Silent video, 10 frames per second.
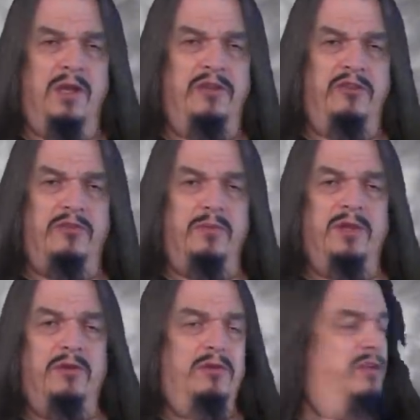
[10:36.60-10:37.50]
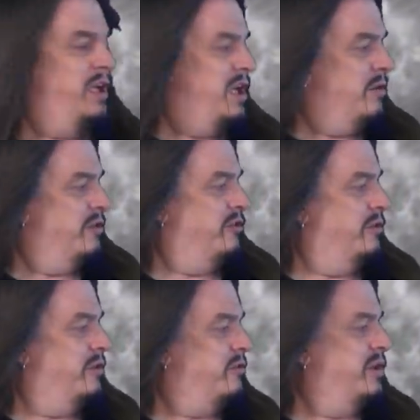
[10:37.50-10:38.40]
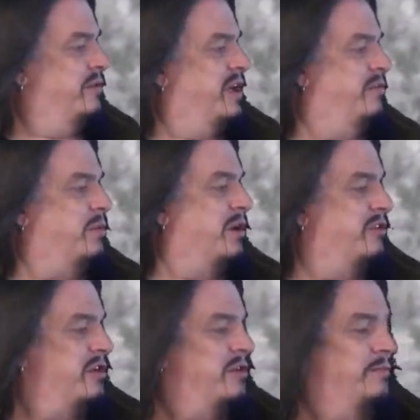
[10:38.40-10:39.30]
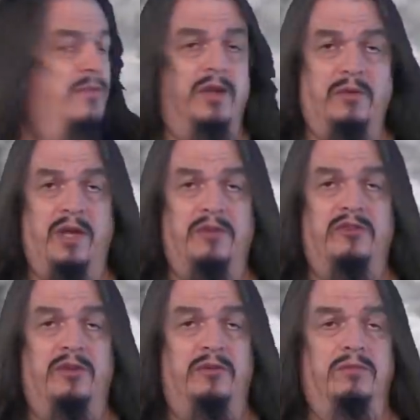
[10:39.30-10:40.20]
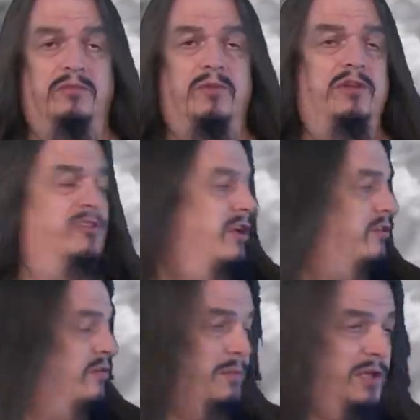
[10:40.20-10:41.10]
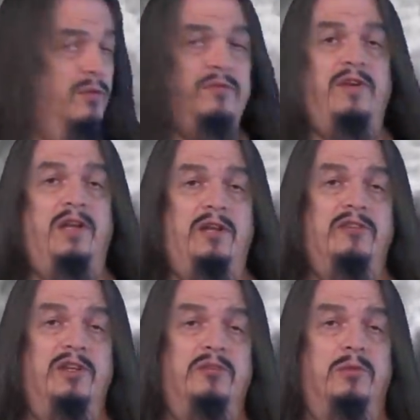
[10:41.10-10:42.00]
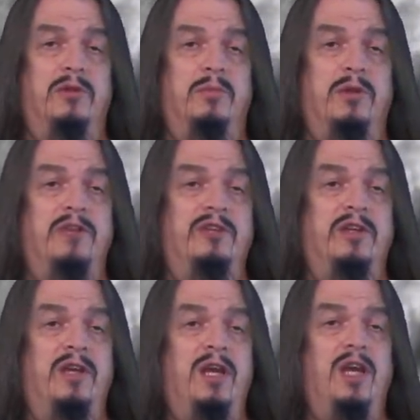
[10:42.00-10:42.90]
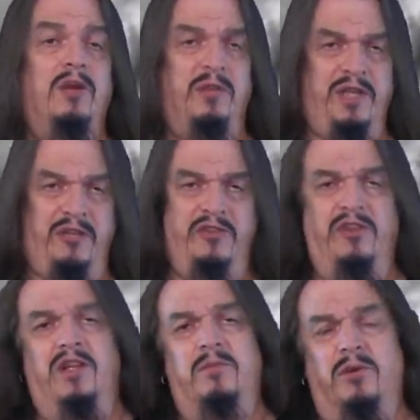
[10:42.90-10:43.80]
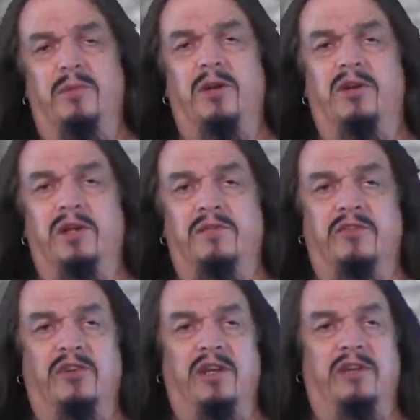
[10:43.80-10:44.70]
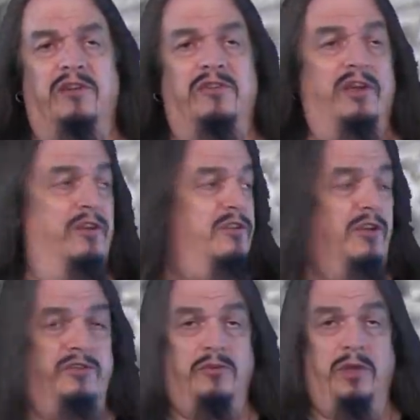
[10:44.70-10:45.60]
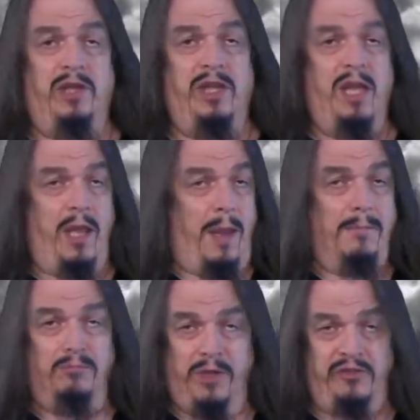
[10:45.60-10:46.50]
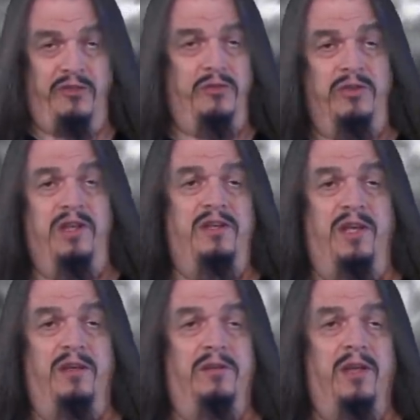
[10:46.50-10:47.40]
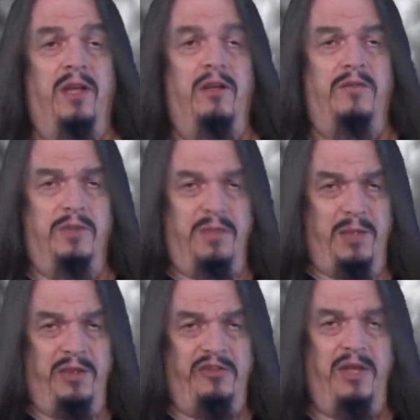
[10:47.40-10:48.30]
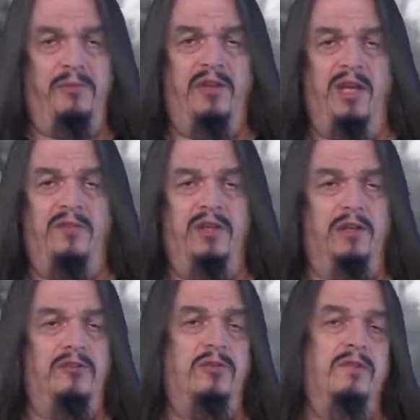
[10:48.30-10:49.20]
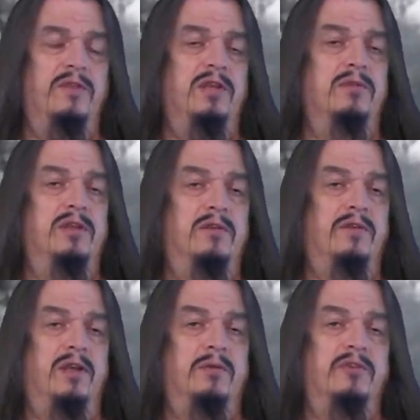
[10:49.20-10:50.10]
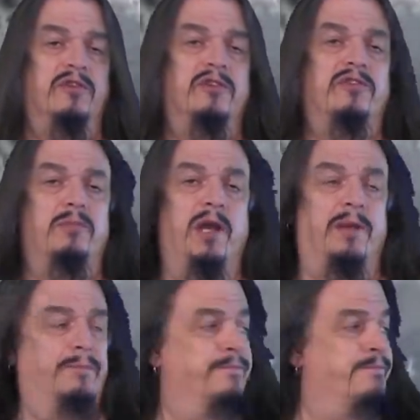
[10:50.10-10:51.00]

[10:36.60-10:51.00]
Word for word: This is from the old Arizona Tree of Life project. I'd rather show screenshots from my own Phylogeny Explorer project, but that's intended primarily for scientists and is consequently much too detailed for the baby steps I have to illustrate for you and your followers in this debate.